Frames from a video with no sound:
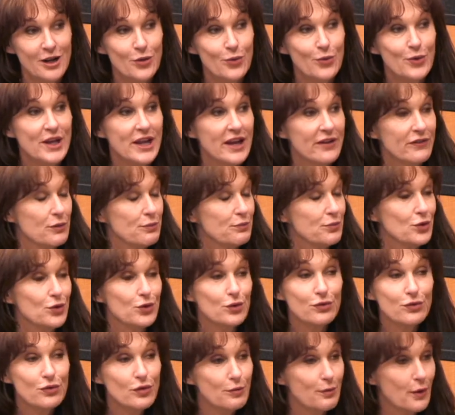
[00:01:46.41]
We have a
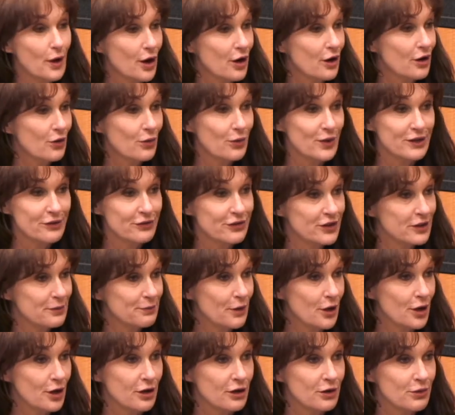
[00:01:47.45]
beautiful park, Wingfield
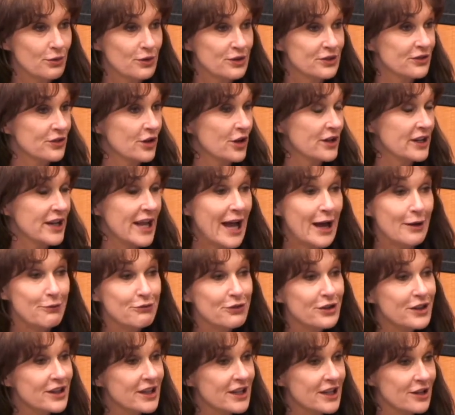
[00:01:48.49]
Park, which got an
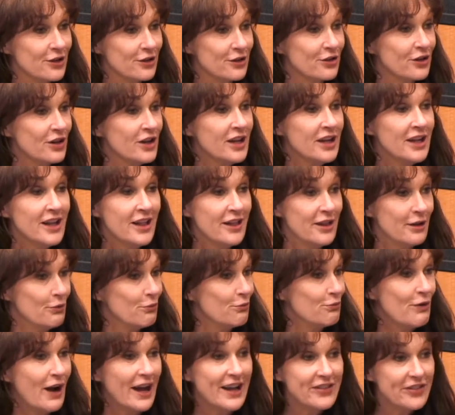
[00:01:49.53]
amphitheater
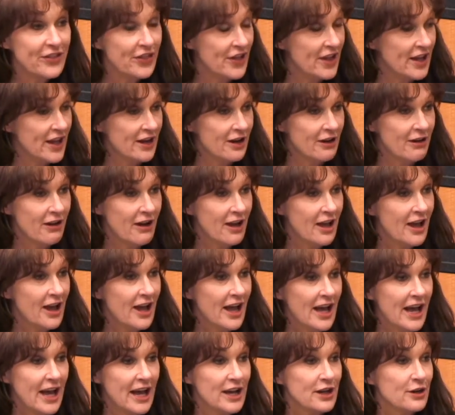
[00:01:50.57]
right there,
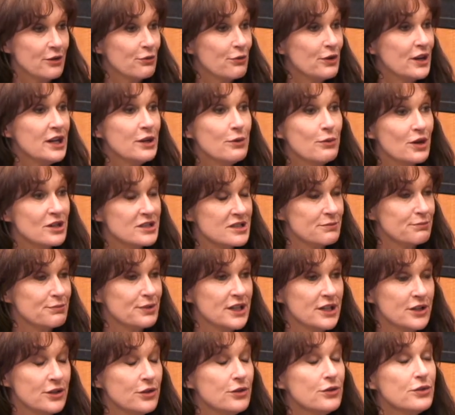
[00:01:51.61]
and it really wasn't
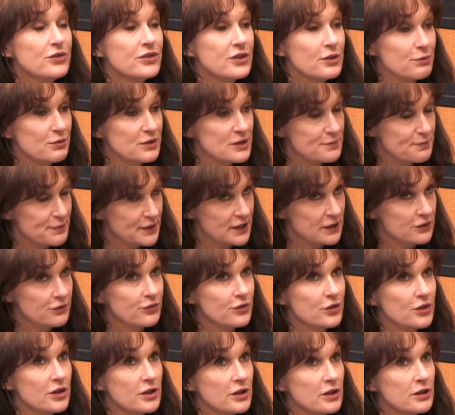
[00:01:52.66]
being used. It was built
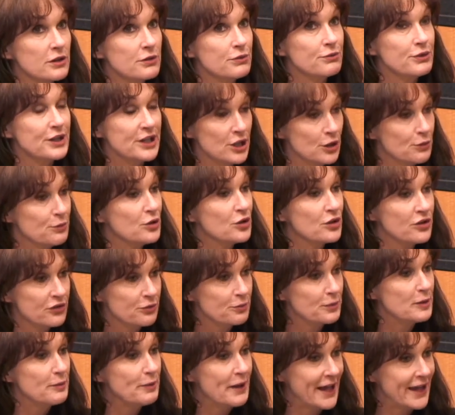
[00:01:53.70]
for the Reno
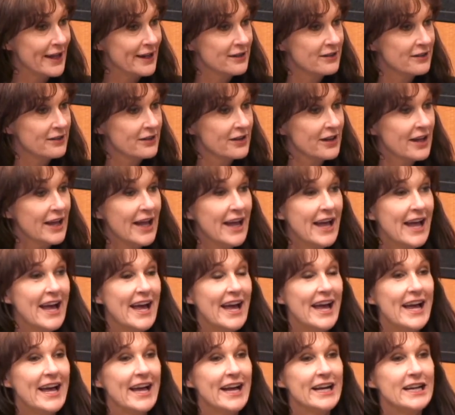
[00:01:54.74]
Municipal Band.
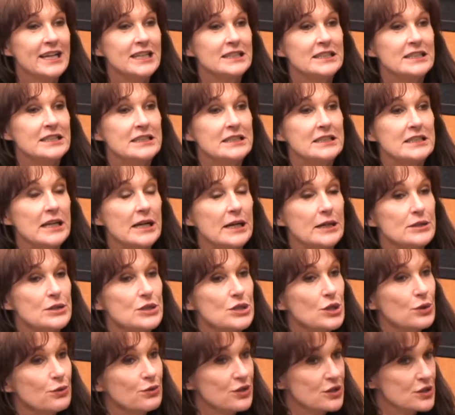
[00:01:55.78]
And
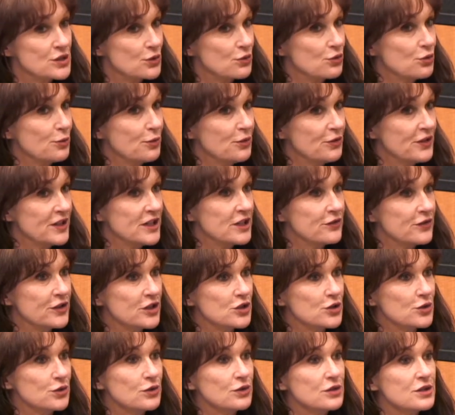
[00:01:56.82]
so this group of
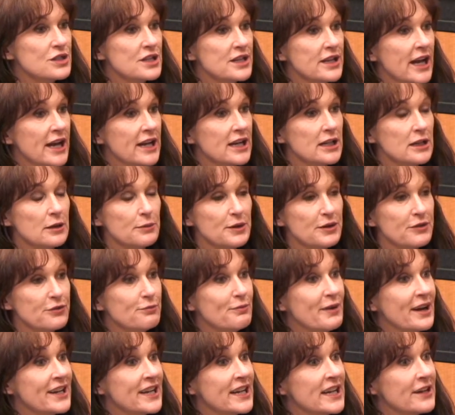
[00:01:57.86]
individuals had a little bit of
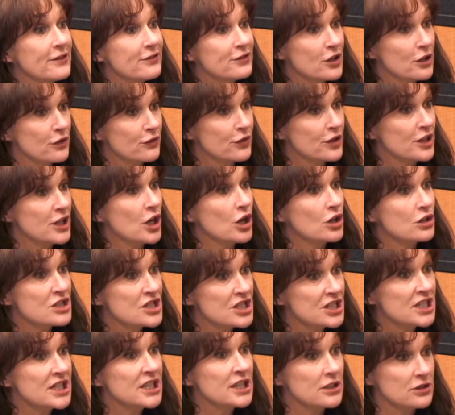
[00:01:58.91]
money left over in the
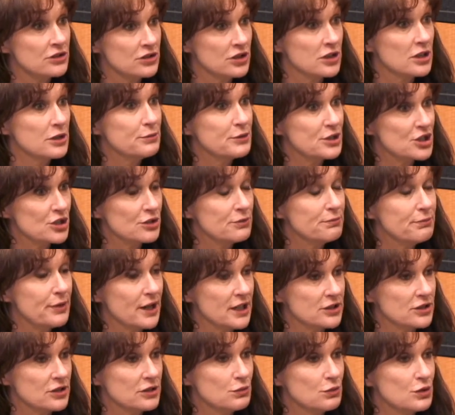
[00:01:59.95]
Arts and Culture Commission
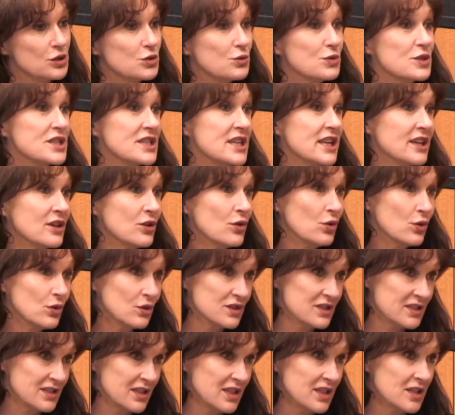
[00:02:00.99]
budget, which was then
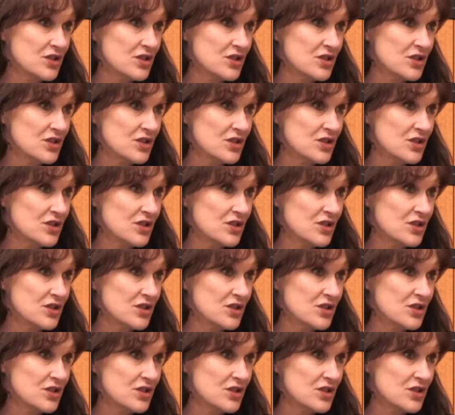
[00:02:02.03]
called City